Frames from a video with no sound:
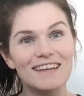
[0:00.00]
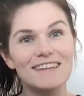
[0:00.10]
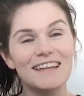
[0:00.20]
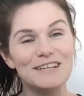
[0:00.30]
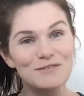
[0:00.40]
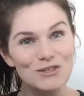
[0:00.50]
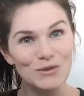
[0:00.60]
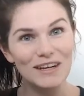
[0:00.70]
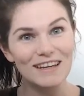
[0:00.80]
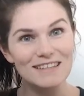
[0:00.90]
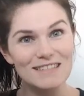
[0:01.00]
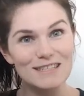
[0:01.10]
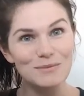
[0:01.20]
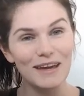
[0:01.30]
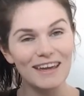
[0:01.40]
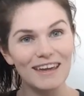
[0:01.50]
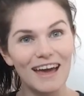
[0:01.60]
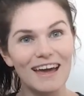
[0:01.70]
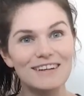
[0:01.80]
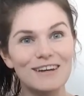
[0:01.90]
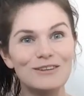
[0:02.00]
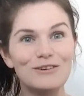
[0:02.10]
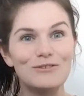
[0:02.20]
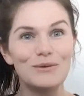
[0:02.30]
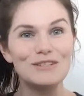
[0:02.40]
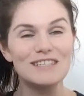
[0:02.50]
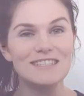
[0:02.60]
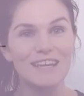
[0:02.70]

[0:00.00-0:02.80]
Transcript: Thanks for joining us this week, and I look forward to seeing you